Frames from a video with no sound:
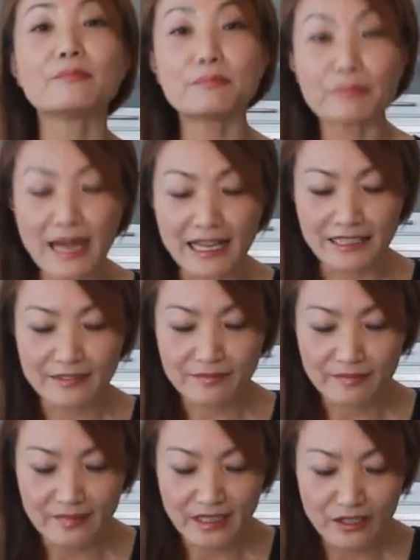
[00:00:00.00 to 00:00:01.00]
But
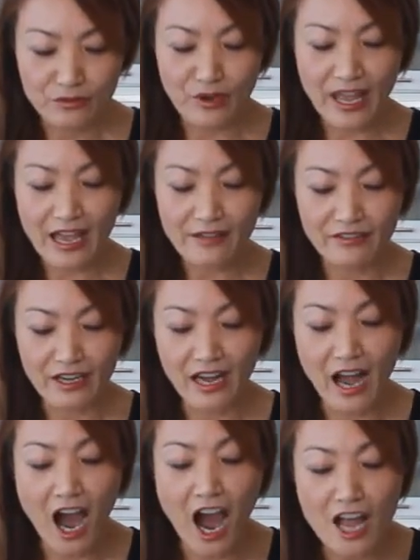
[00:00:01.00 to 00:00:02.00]
we have
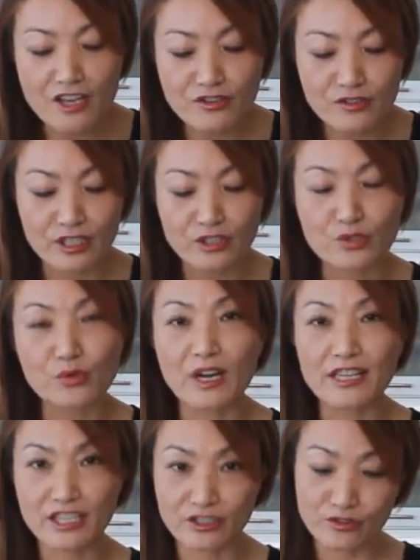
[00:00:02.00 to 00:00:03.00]

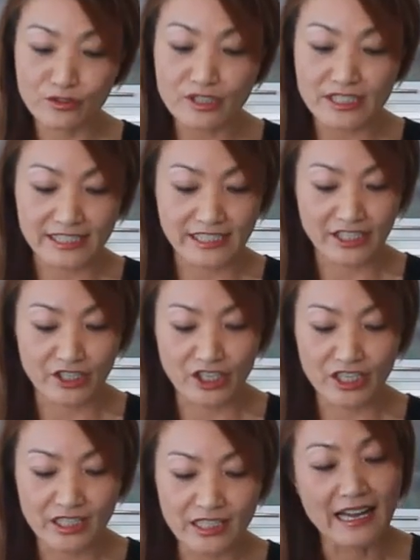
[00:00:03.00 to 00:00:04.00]
120 roots
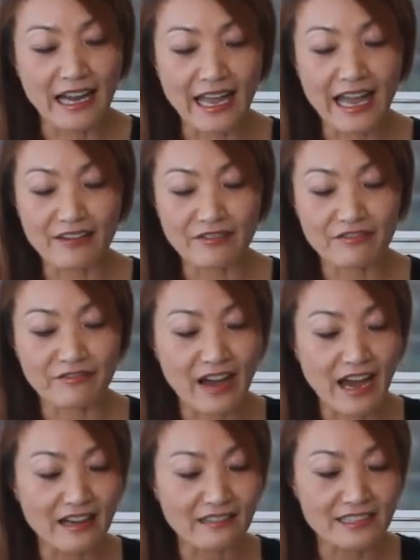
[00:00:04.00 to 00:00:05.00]
here. I have
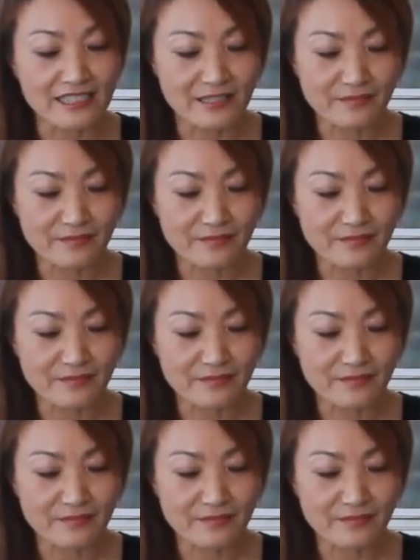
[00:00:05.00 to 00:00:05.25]
found